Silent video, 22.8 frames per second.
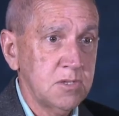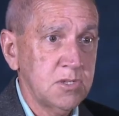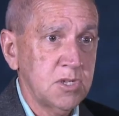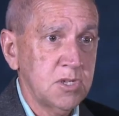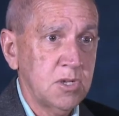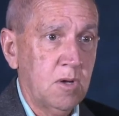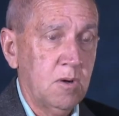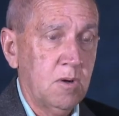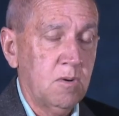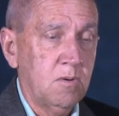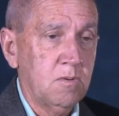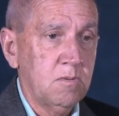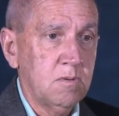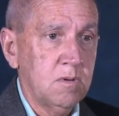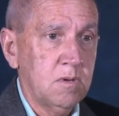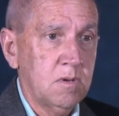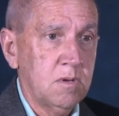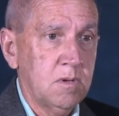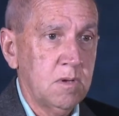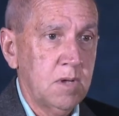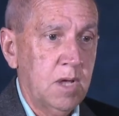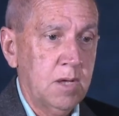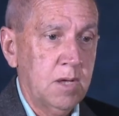So,
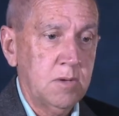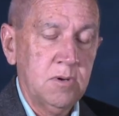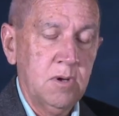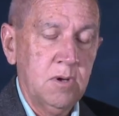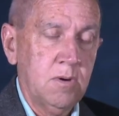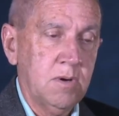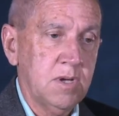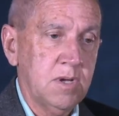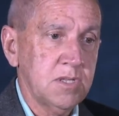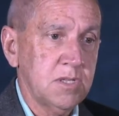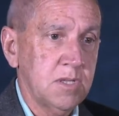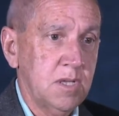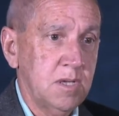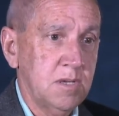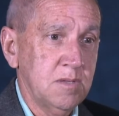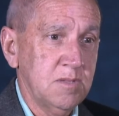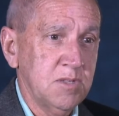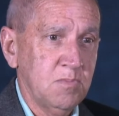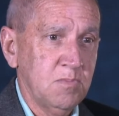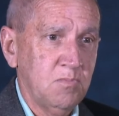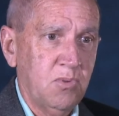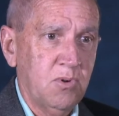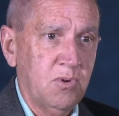no,
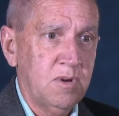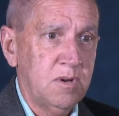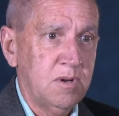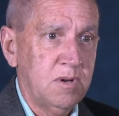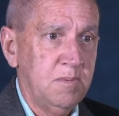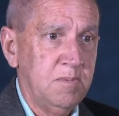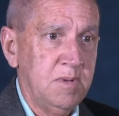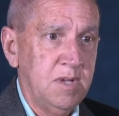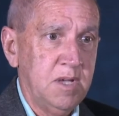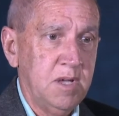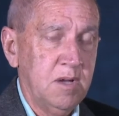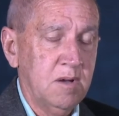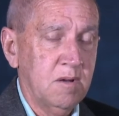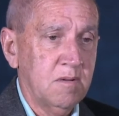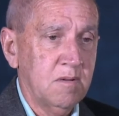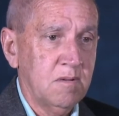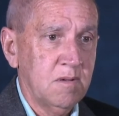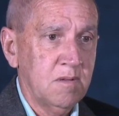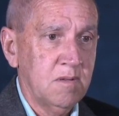it's important to be here.